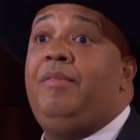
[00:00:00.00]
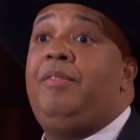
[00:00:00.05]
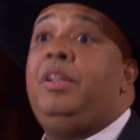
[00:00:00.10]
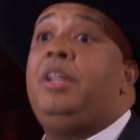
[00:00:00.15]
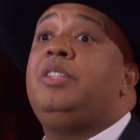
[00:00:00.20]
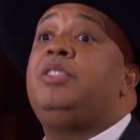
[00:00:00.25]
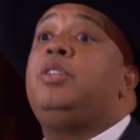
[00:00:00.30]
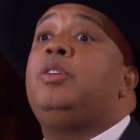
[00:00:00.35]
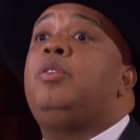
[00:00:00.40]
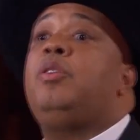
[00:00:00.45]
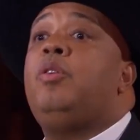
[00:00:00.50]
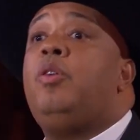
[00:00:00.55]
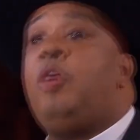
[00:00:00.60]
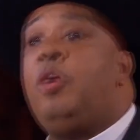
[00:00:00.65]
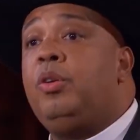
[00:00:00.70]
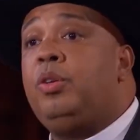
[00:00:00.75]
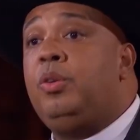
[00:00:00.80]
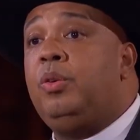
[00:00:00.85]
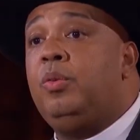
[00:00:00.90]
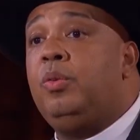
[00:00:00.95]
if he doesn't
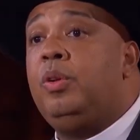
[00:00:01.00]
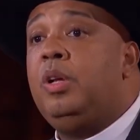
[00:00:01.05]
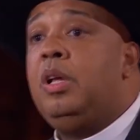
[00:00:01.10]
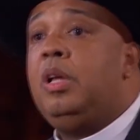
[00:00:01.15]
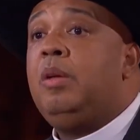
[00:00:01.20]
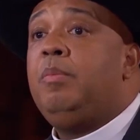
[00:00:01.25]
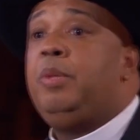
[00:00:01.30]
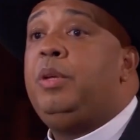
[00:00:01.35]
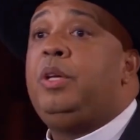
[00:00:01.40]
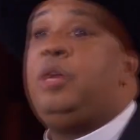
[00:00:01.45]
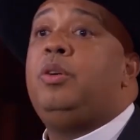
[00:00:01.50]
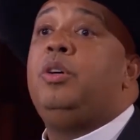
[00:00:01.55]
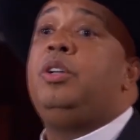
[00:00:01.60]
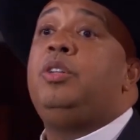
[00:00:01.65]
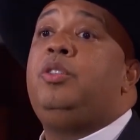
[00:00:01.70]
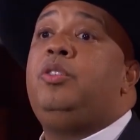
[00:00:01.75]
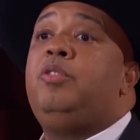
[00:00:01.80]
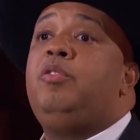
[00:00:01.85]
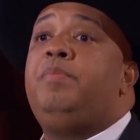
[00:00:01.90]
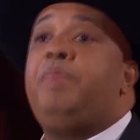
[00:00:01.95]
call you
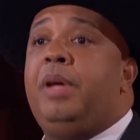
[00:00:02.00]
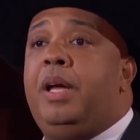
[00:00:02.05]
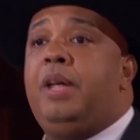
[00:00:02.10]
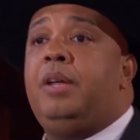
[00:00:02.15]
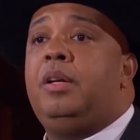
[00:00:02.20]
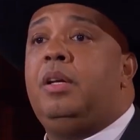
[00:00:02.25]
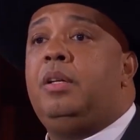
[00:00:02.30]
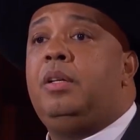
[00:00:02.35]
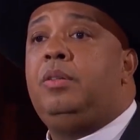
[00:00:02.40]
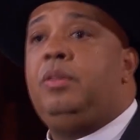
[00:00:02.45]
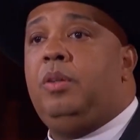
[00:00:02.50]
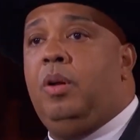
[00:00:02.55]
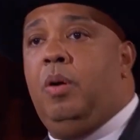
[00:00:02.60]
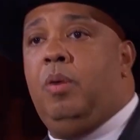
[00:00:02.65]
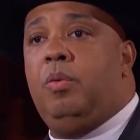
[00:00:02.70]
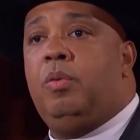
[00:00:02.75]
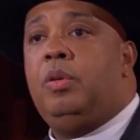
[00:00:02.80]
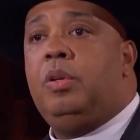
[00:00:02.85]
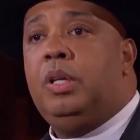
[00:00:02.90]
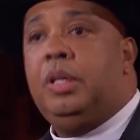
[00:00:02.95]
because you've been, you
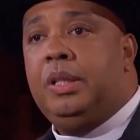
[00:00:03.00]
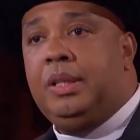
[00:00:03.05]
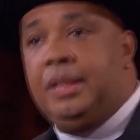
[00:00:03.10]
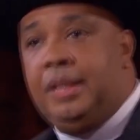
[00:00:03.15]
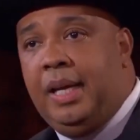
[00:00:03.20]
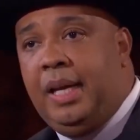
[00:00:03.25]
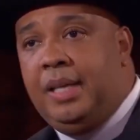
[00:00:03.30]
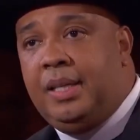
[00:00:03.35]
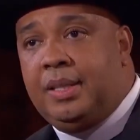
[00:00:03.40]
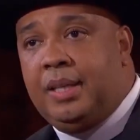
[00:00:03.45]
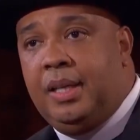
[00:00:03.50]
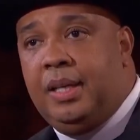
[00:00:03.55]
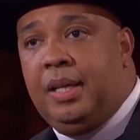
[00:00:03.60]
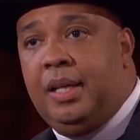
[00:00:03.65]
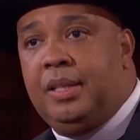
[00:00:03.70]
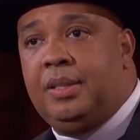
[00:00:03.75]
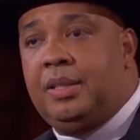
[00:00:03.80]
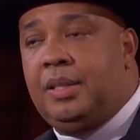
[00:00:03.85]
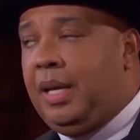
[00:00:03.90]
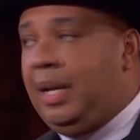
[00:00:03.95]
know, decent
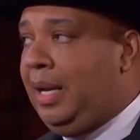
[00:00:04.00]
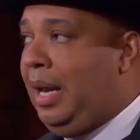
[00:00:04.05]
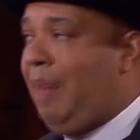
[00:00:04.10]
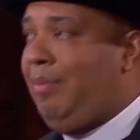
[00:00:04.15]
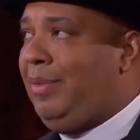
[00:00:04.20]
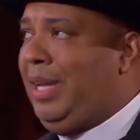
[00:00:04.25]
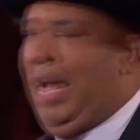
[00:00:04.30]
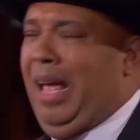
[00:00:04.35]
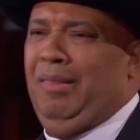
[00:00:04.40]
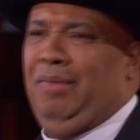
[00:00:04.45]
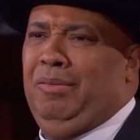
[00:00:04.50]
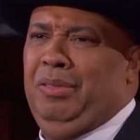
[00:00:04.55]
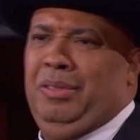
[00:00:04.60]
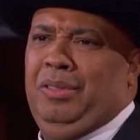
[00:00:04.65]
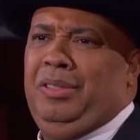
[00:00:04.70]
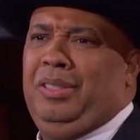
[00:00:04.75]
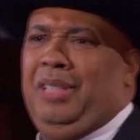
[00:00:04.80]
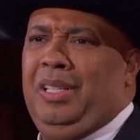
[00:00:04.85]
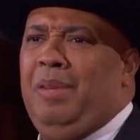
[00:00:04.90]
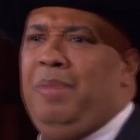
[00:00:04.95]
and saying, I'm not
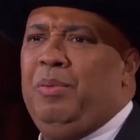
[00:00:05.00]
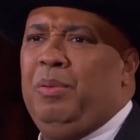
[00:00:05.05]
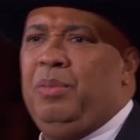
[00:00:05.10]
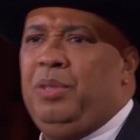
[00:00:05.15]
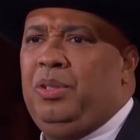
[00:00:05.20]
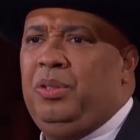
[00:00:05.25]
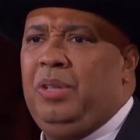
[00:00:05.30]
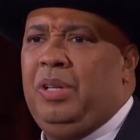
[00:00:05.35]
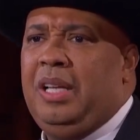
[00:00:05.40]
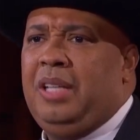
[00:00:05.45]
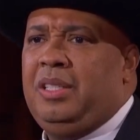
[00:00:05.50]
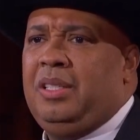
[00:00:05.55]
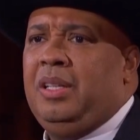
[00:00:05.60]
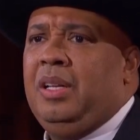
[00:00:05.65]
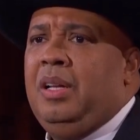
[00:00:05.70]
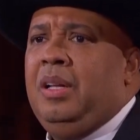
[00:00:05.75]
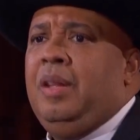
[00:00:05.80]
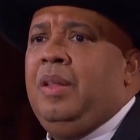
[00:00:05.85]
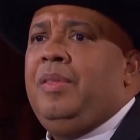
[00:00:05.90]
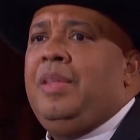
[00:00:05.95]
sleeping with you, that's
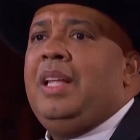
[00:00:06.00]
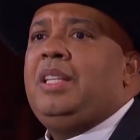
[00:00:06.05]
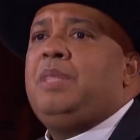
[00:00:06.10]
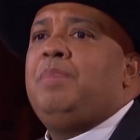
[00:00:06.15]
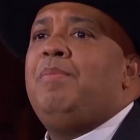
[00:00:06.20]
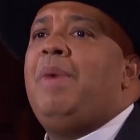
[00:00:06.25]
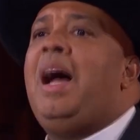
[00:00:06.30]
that's